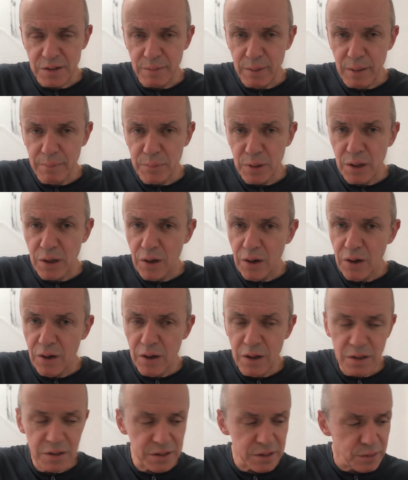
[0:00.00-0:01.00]
Remember,
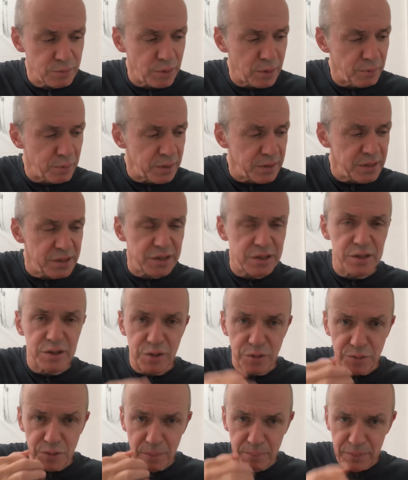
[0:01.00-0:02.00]
chords is when we
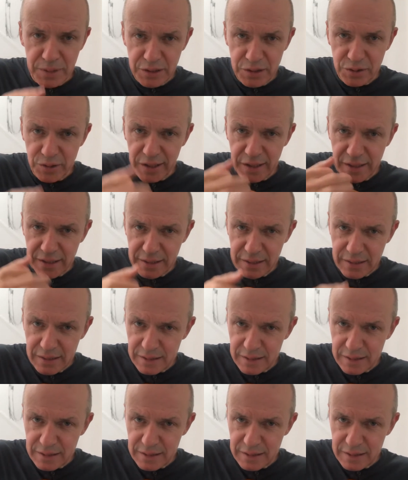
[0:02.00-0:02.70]
strum the strings.